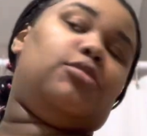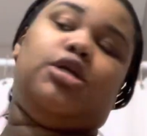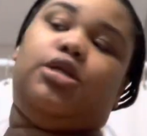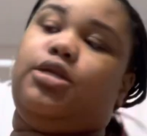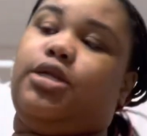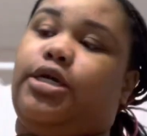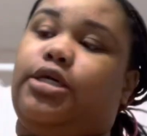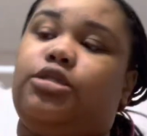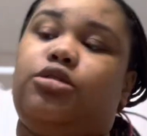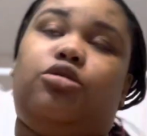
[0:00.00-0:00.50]

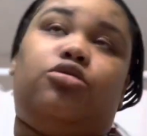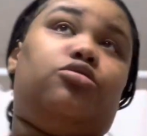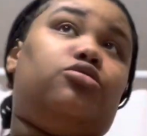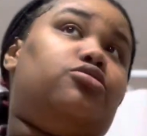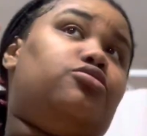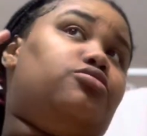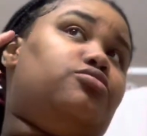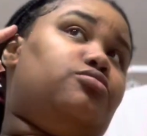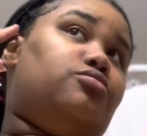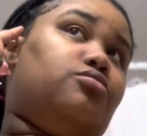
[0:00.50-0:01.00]
That's
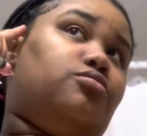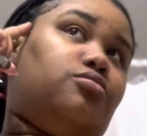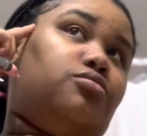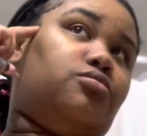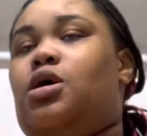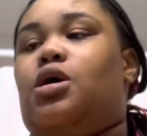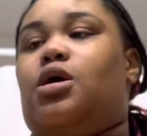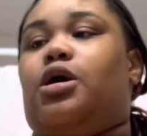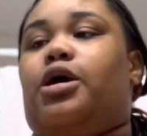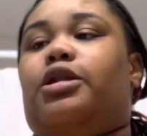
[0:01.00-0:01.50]
cool.
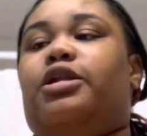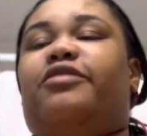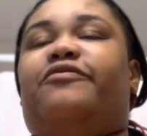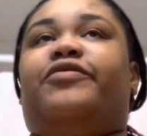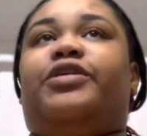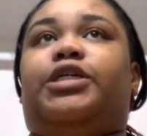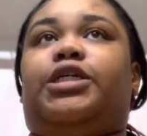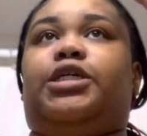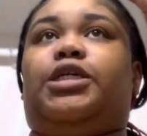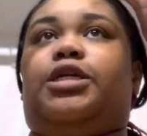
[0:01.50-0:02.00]
I never
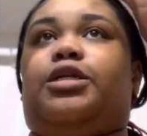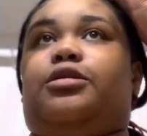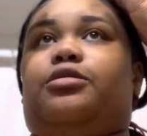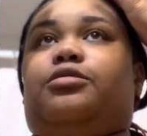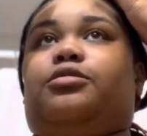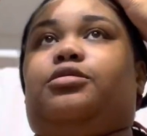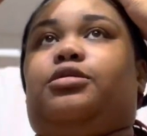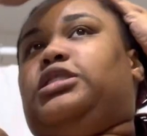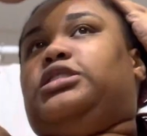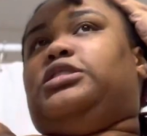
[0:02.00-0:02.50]
done
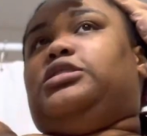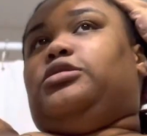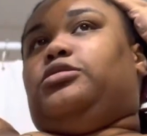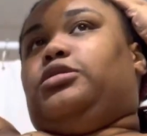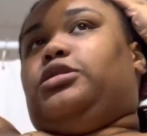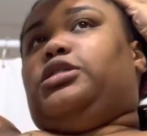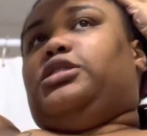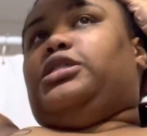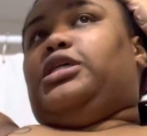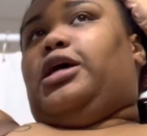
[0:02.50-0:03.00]
edges on
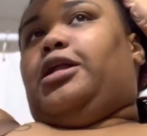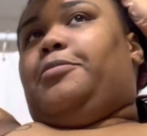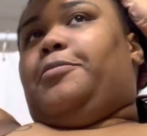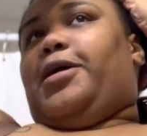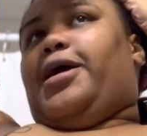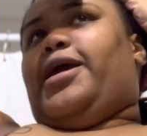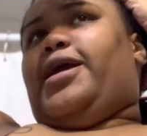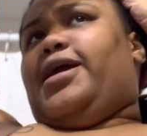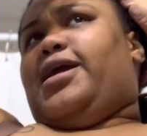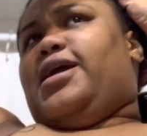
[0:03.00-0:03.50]
this side of
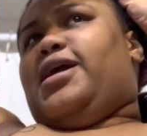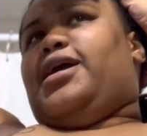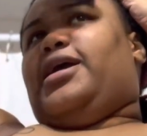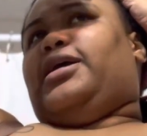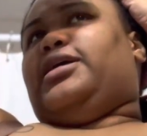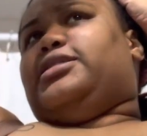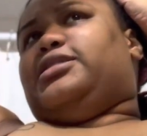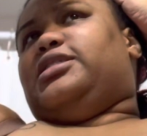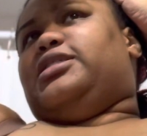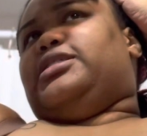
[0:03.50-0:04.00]
my
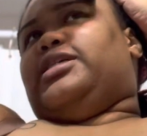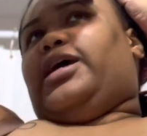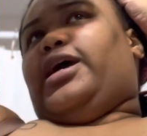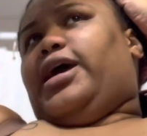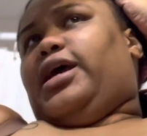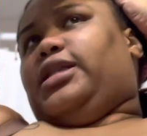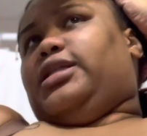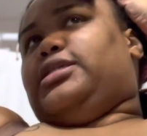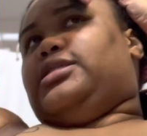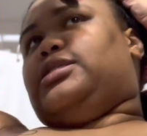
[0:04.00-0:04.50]
head since I
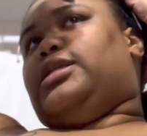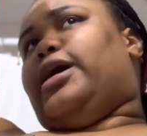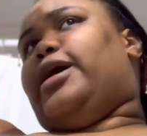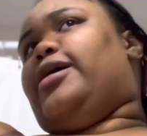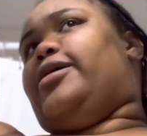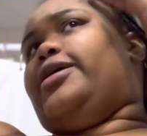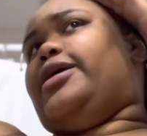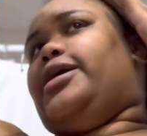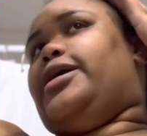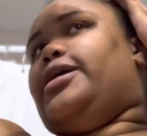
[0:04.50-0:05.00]
had this
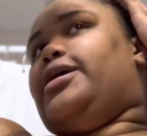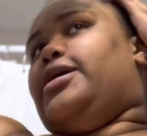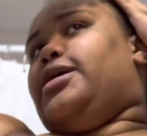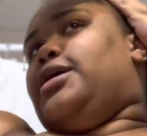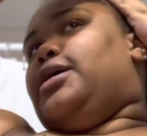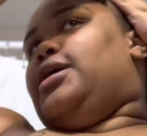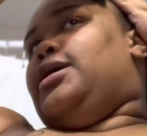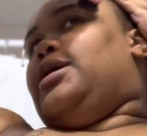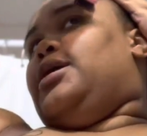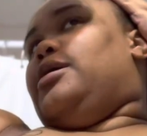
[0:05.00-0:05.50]
style
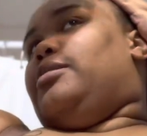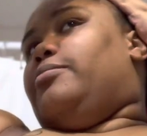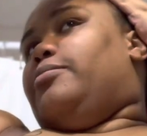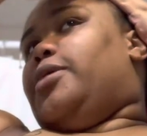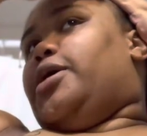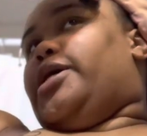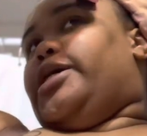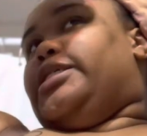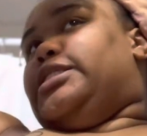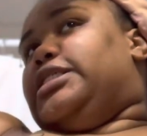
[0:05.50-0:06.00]
in
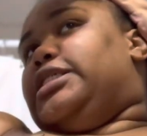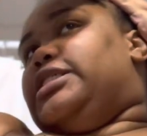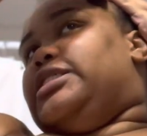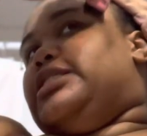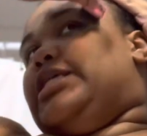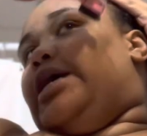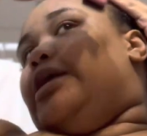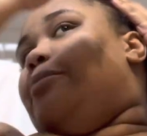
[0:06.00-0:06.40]
because this side